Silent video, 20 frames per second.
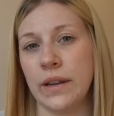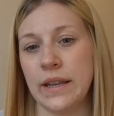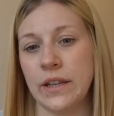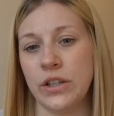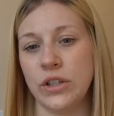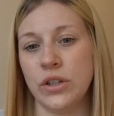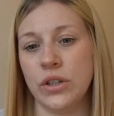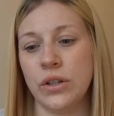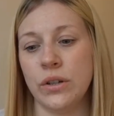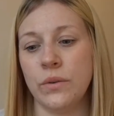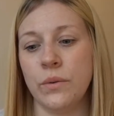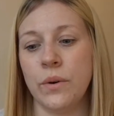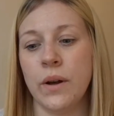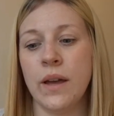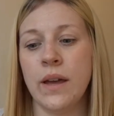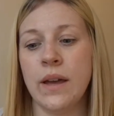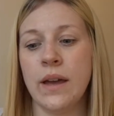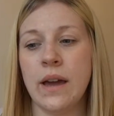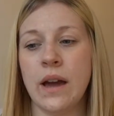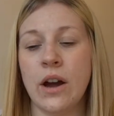issue.
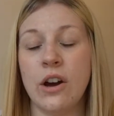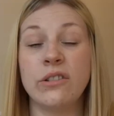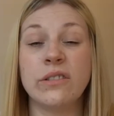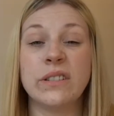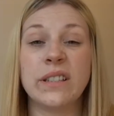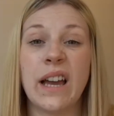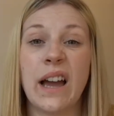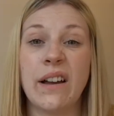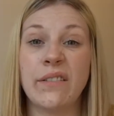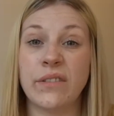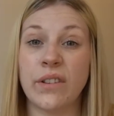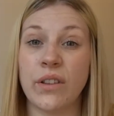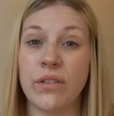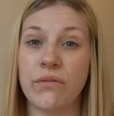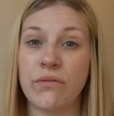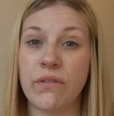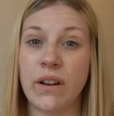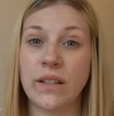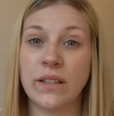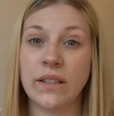I already have the
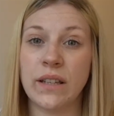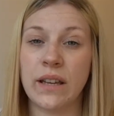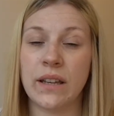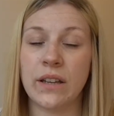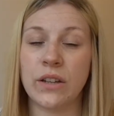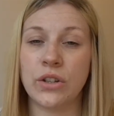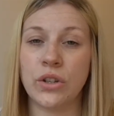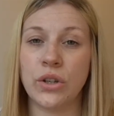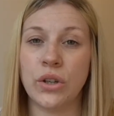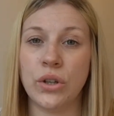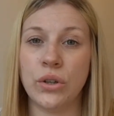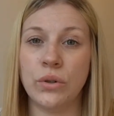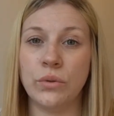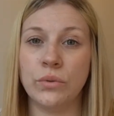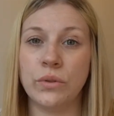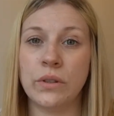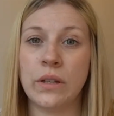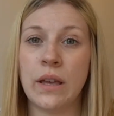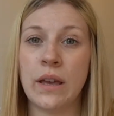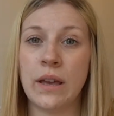threads that I can
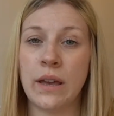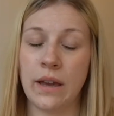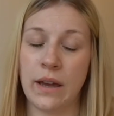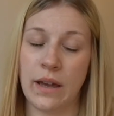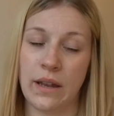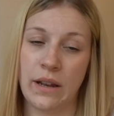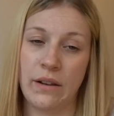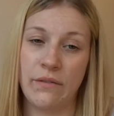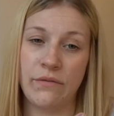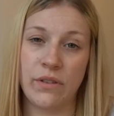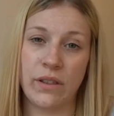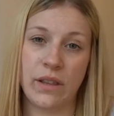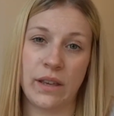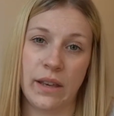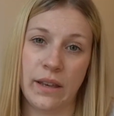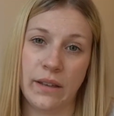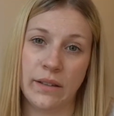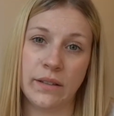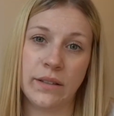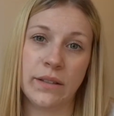use and
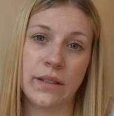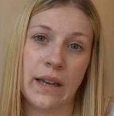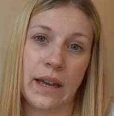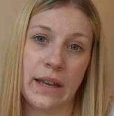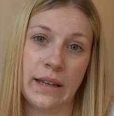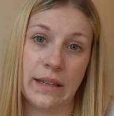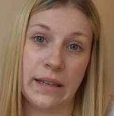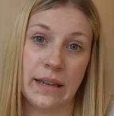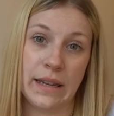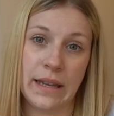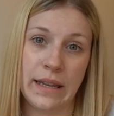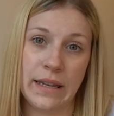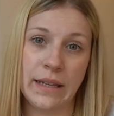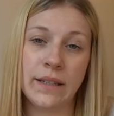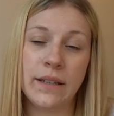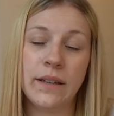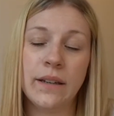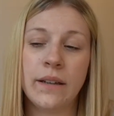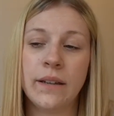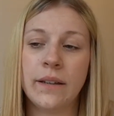everything else that I'd
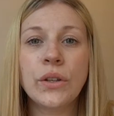need.